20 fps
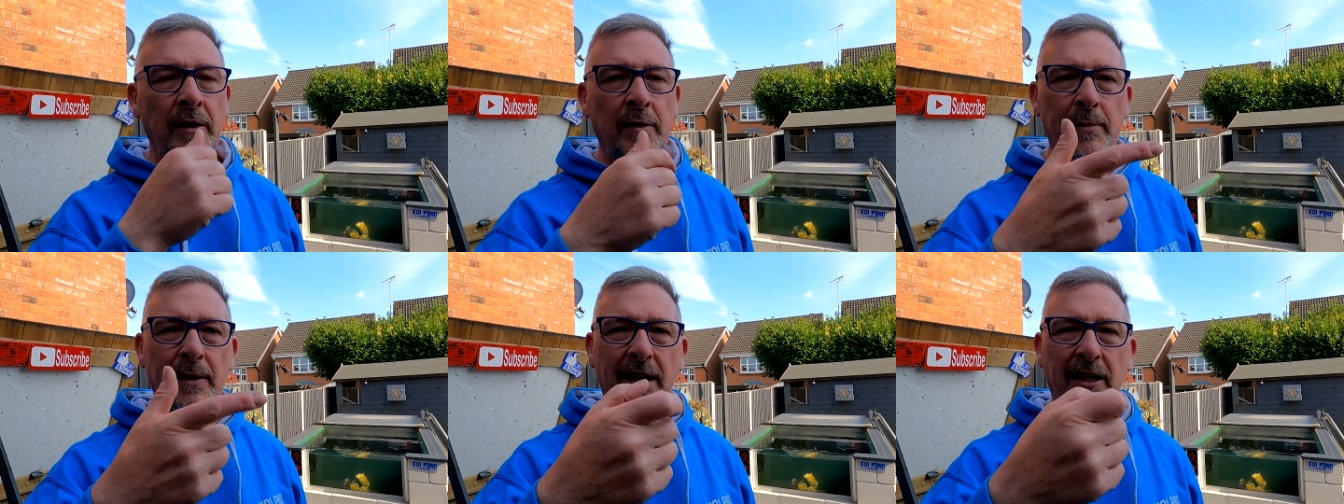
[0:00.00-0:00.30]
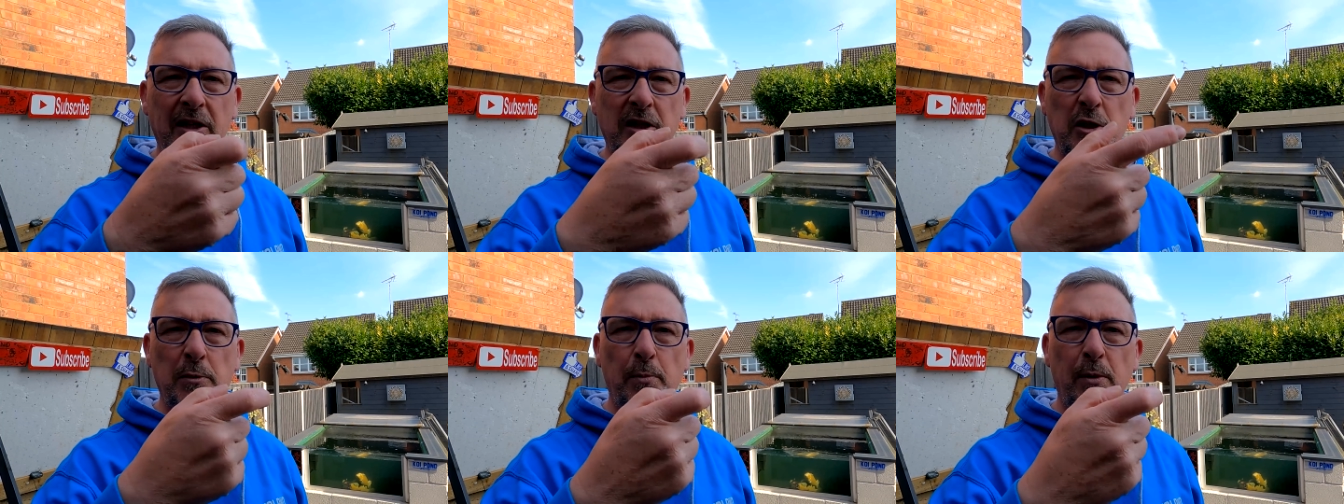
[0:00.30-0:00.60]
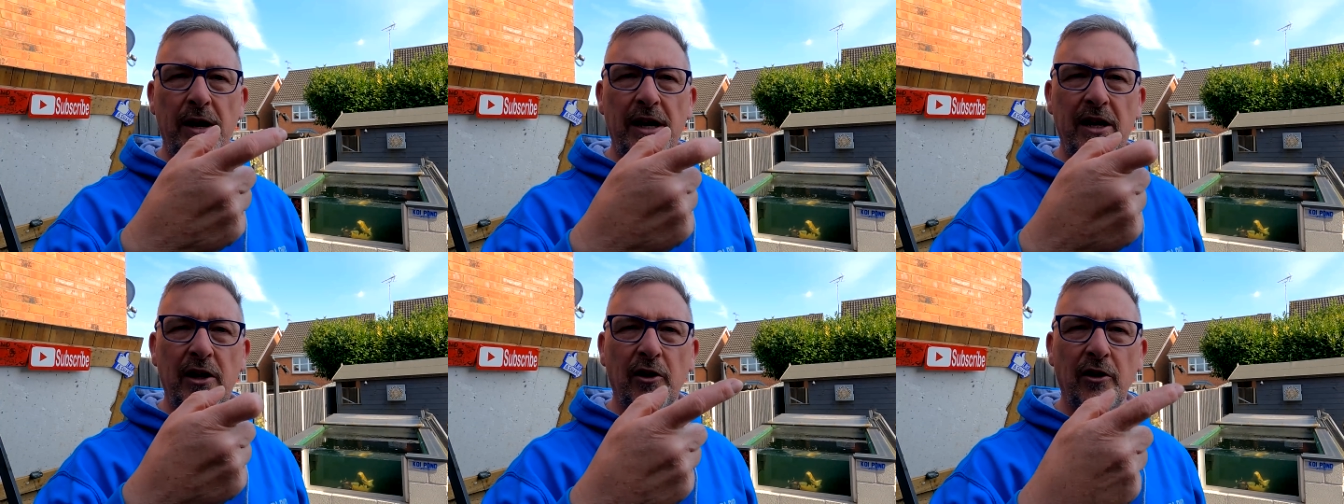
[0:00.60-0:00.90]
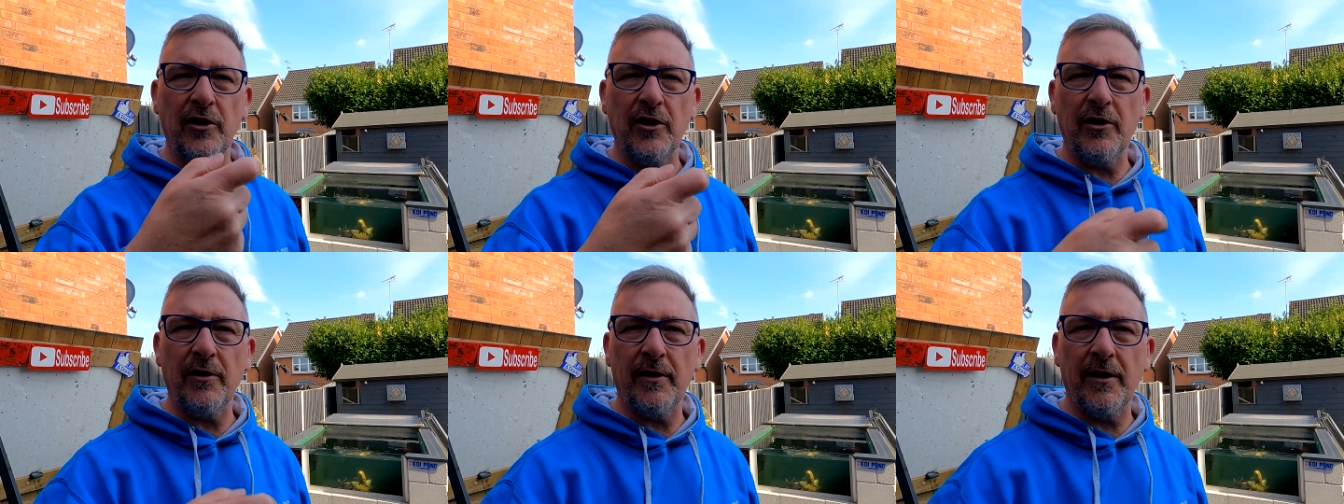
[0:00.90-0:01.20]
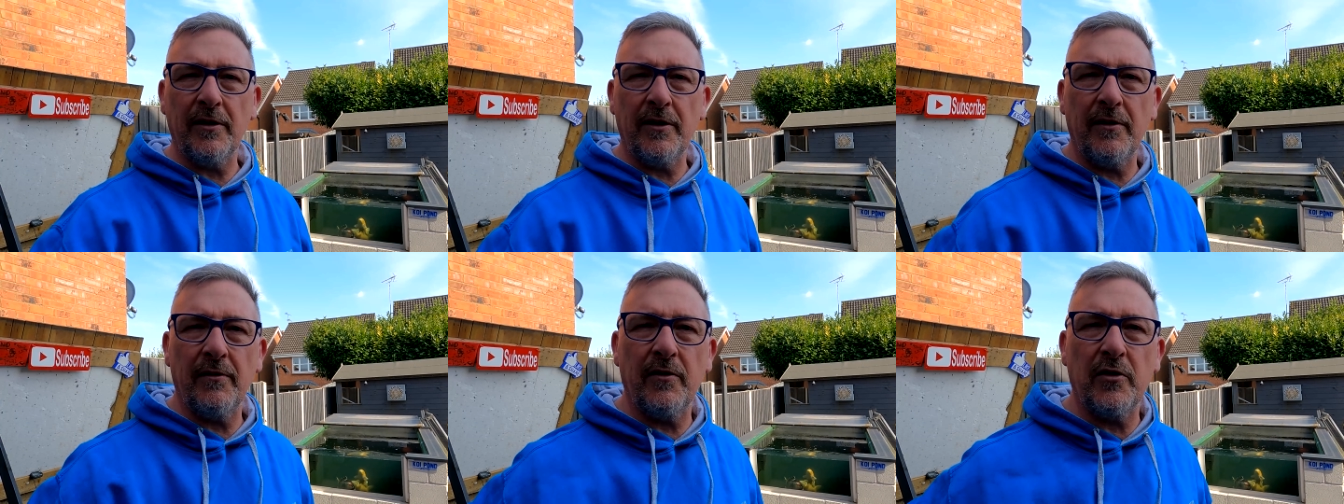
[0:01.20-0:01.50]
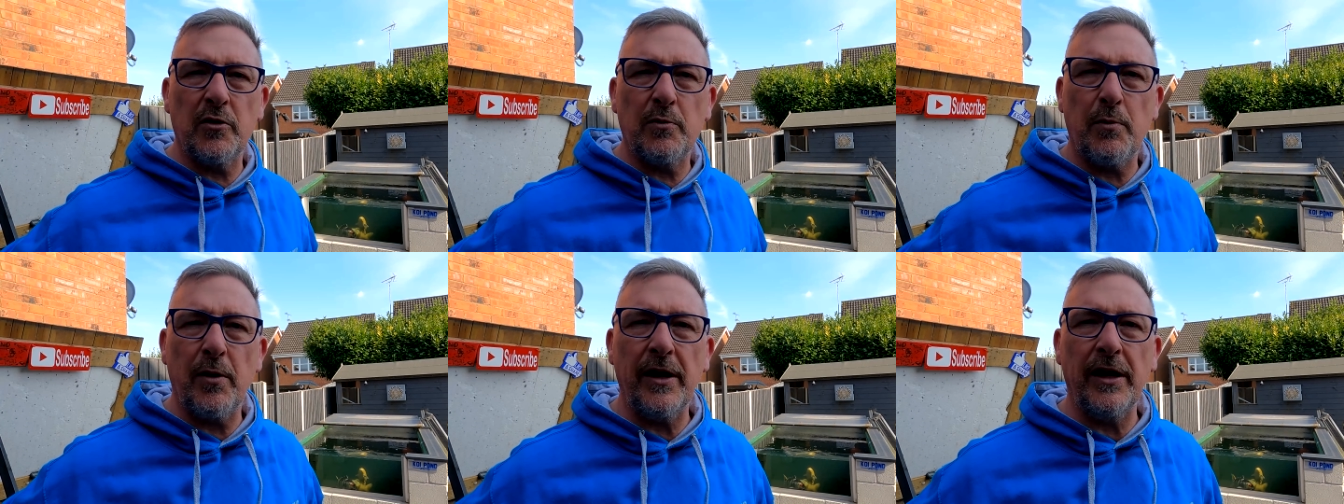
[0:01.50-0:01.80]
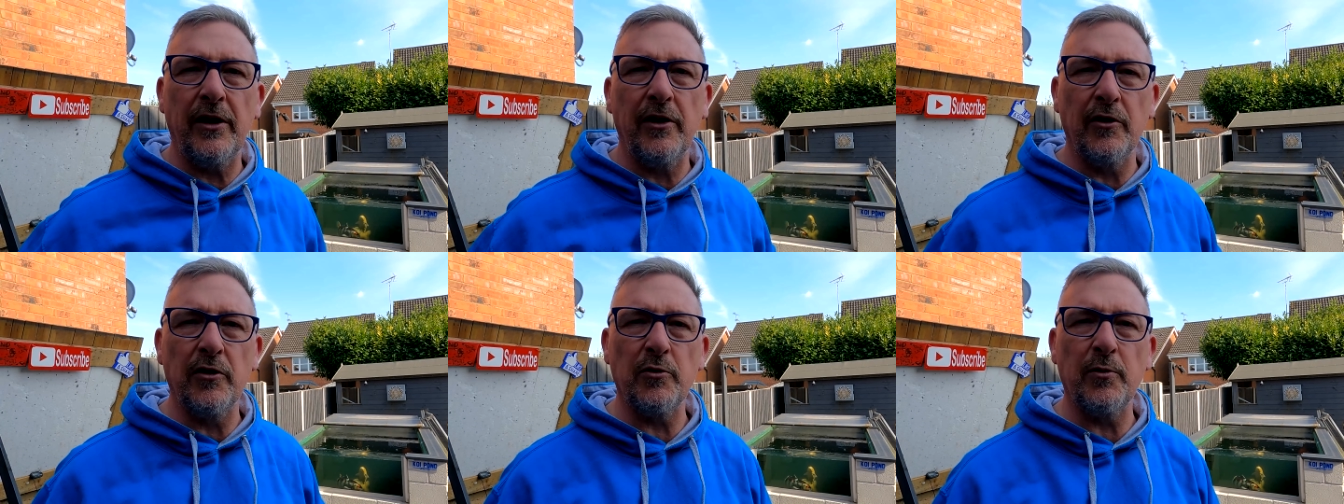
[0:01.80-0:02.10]
A bit like a spray gun, they have the
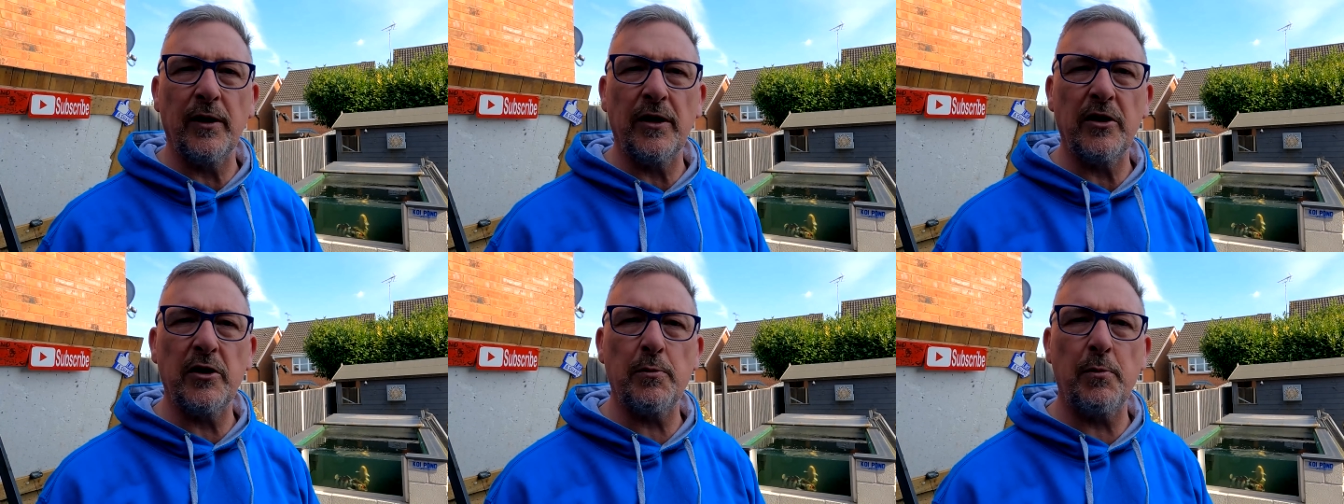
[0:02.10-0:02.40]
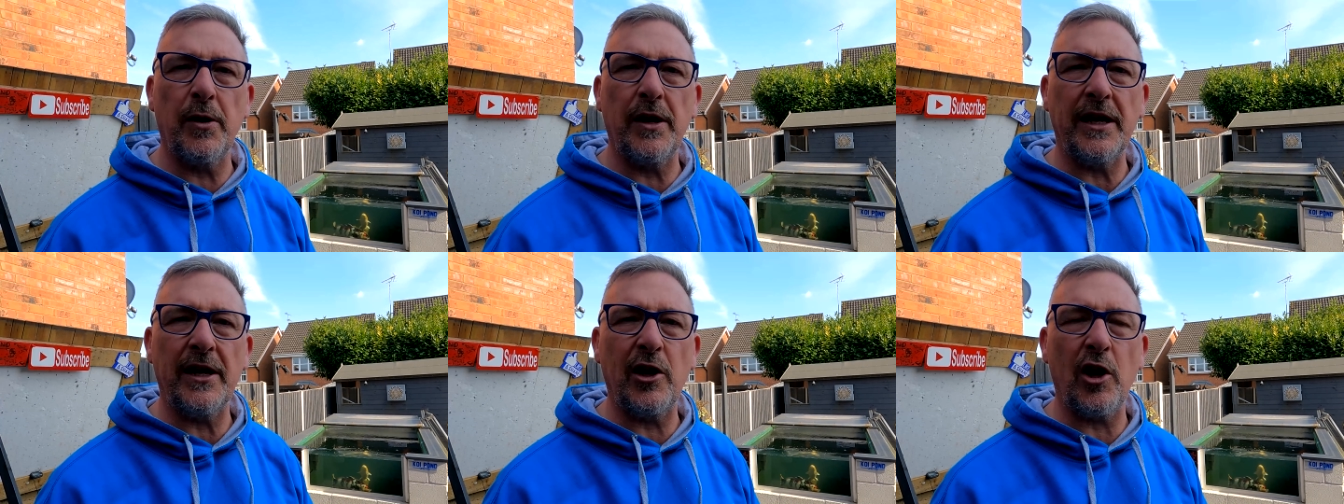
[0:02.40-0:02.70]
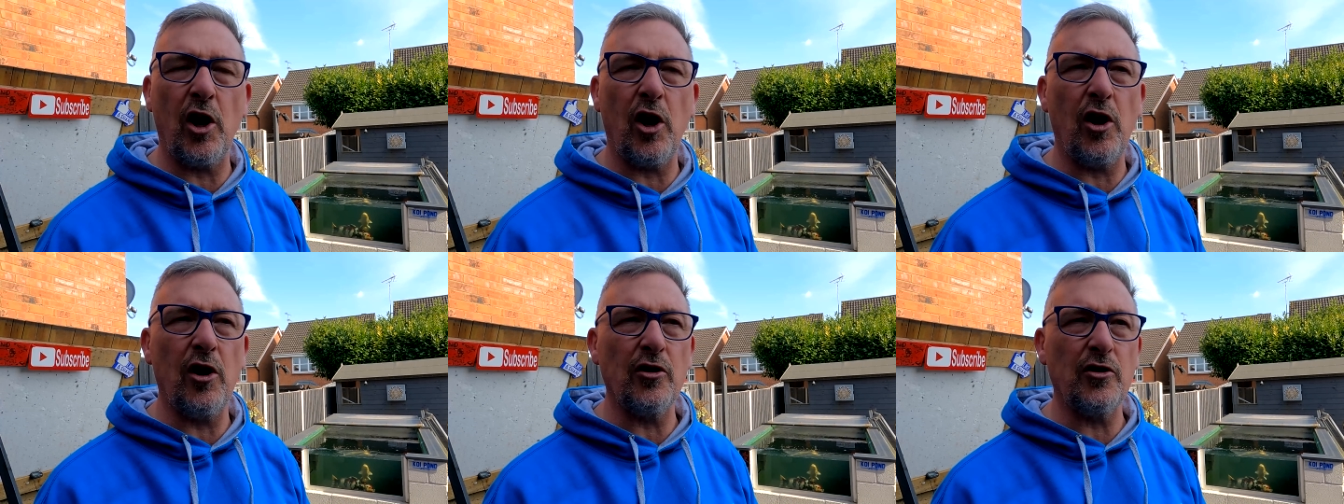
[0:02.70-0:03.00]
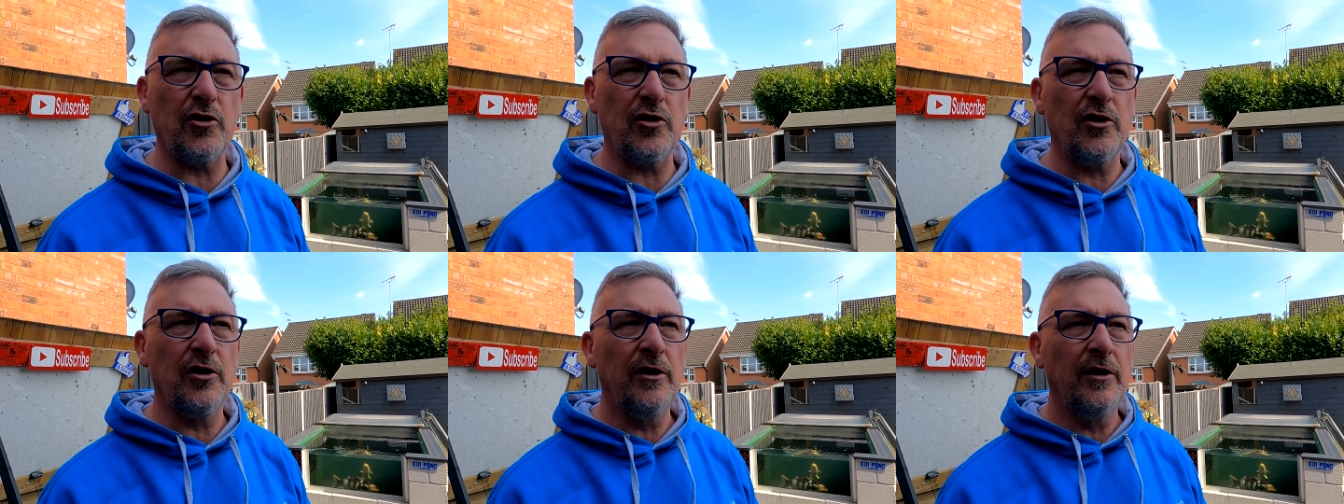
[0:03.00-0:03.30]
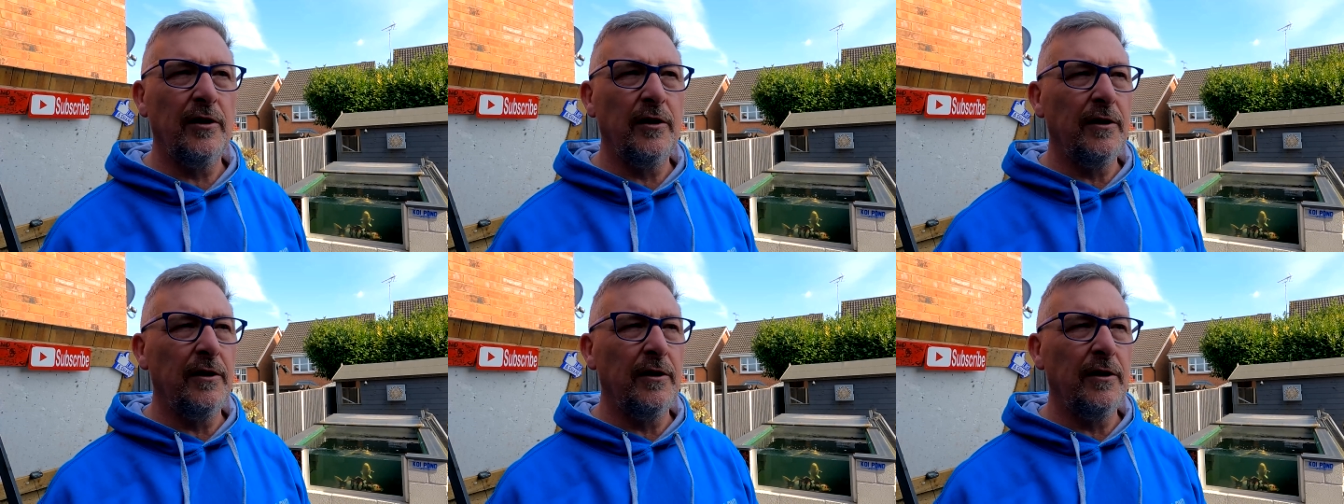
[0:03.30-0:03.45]
spray guns when they spray in cars.